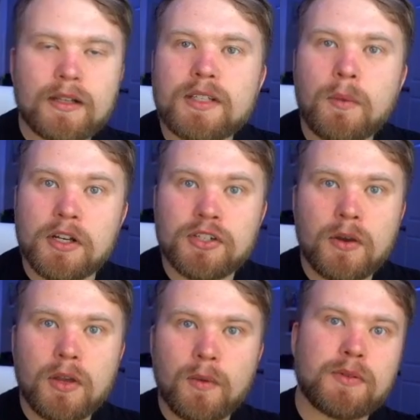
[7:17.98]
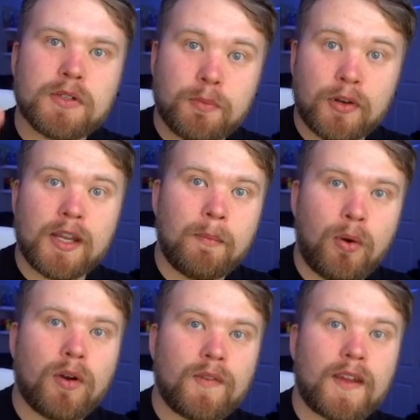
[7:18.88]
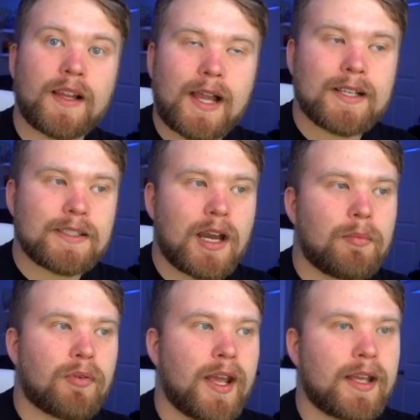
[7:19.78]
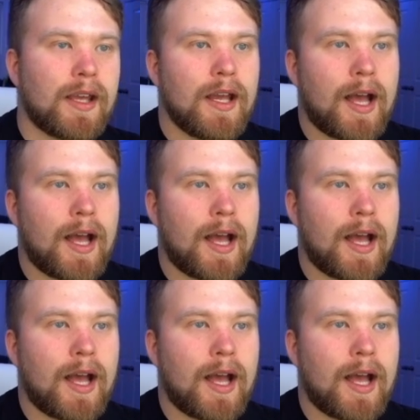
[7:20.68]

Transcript: else I want to show you, which was pretty important in the last outbreak,